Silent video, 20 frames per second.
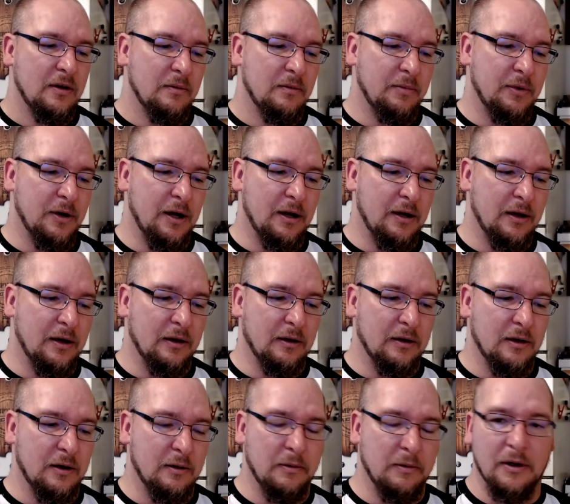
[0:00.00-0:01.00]
but a
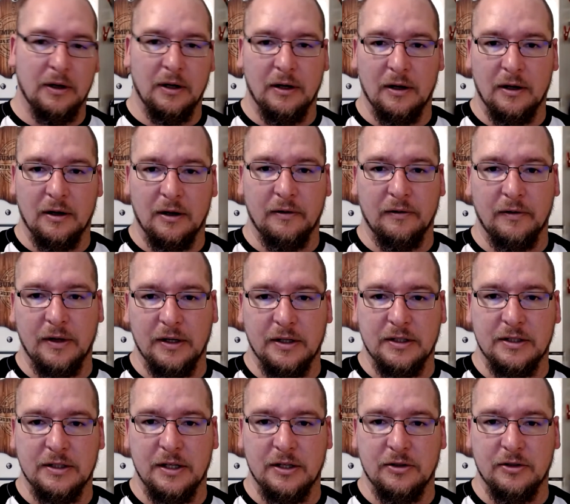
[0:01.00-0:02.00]
little bit of a
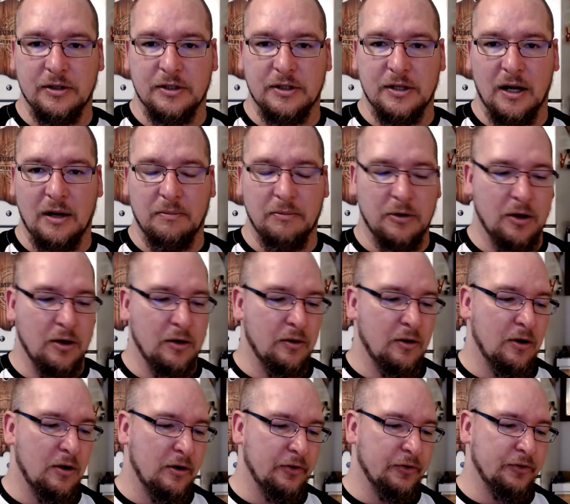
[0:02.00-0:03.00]
citrus type note
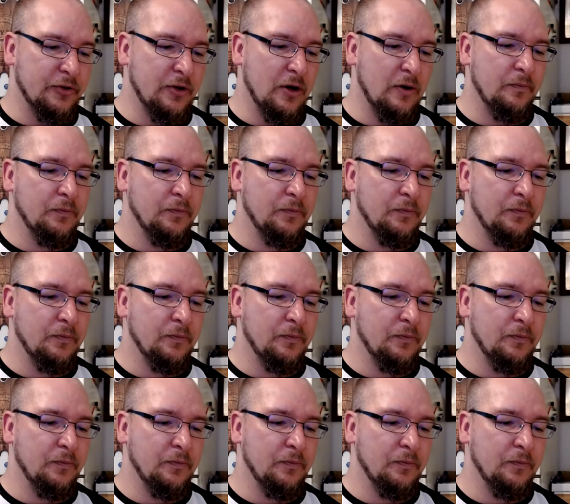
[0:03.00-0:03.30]
also.